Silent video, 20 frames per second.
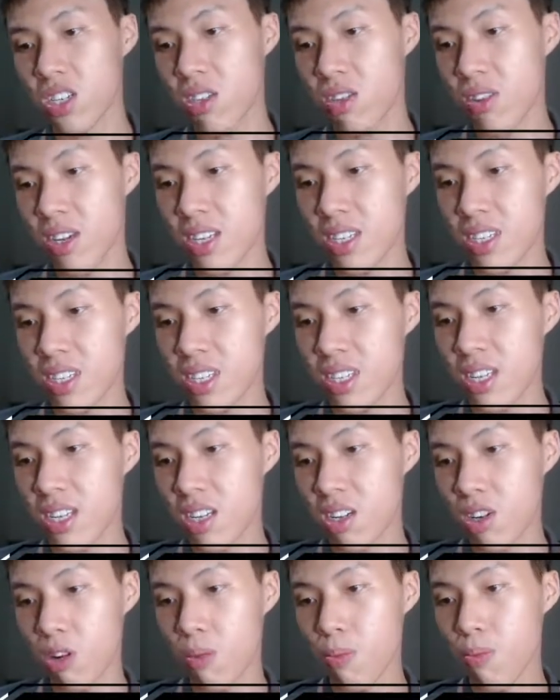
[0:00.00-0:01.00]
You can see that the
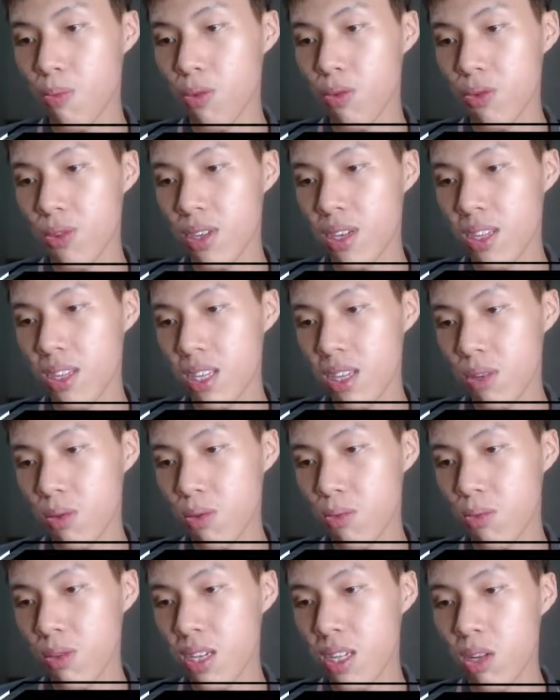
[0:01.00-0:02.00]
component it will
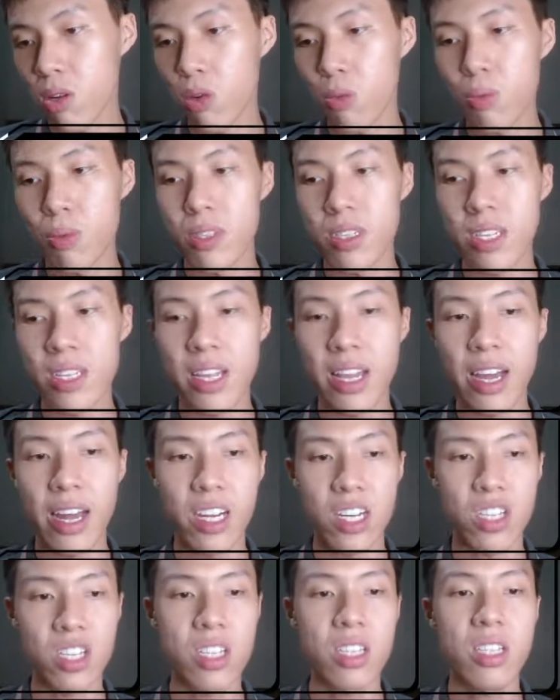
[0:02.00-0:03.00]
be in the opposite
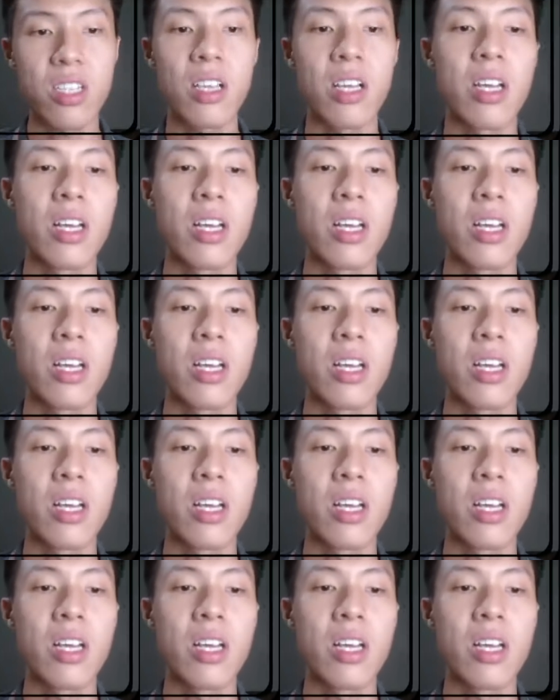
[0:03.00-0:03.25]
direction.